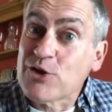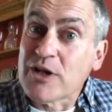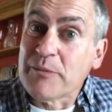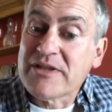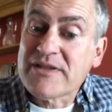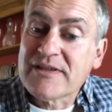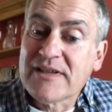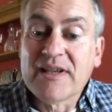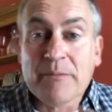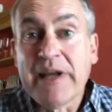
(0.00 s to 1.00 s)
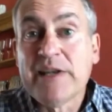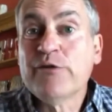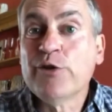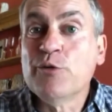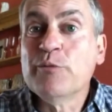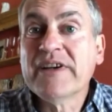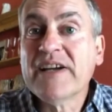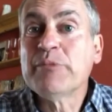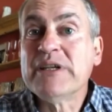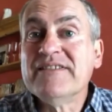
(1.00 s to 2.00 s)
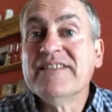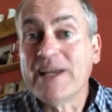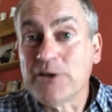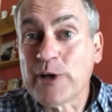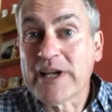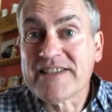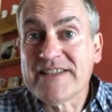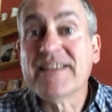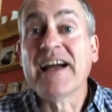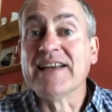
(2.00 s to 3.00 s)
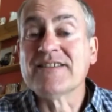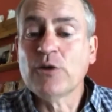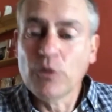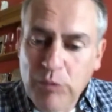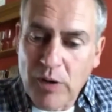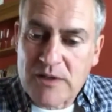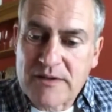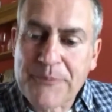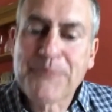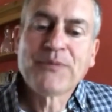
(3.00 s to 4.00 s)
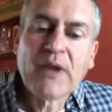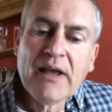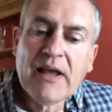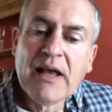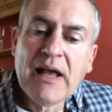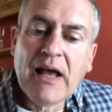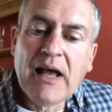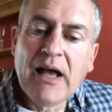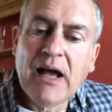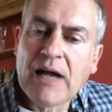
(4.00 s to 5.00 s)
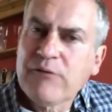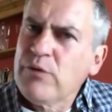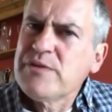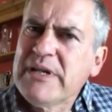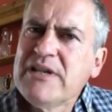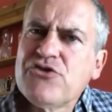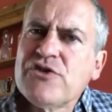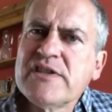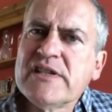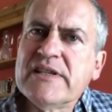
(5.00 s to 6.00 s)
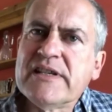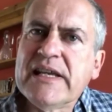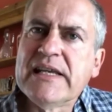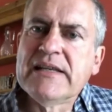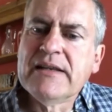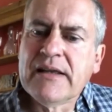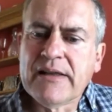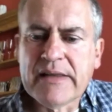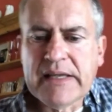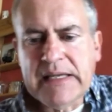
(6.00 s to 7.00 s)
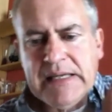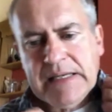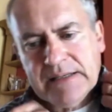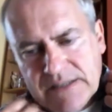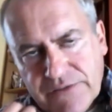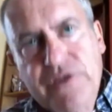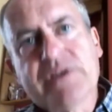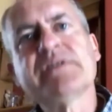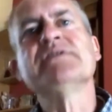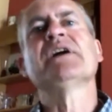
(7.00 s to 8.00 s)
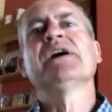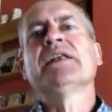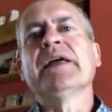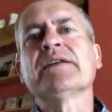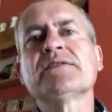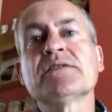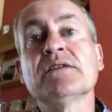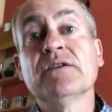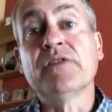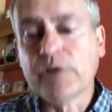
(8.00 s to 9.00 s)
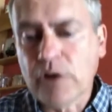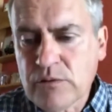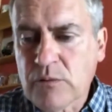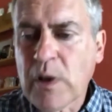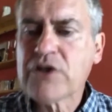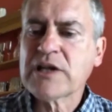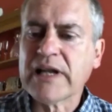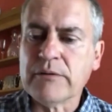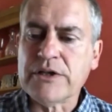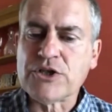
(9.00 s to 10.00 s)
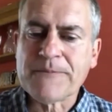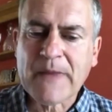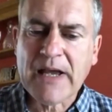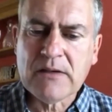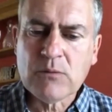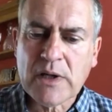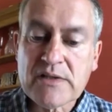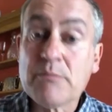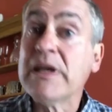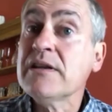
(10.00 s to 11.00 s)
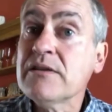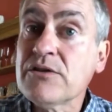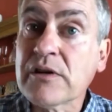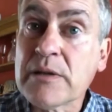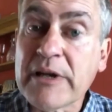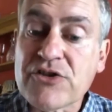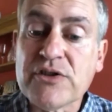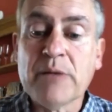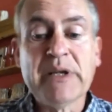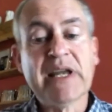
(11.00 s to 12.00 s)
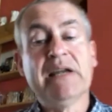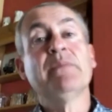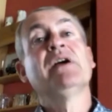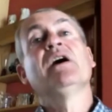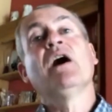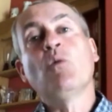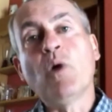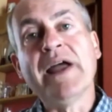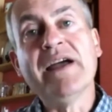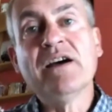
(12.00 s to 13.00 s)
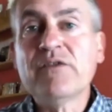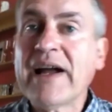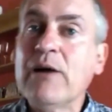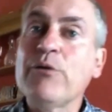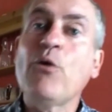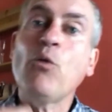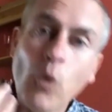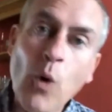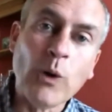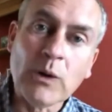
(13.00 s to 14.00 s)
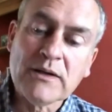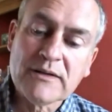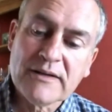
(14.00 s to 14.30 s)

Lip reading: Germans, many of whom had been educated at Humboldt. I've always been interested in the different dialects of our own Welsh language, and whilst making the documentary, I became aware of how the wall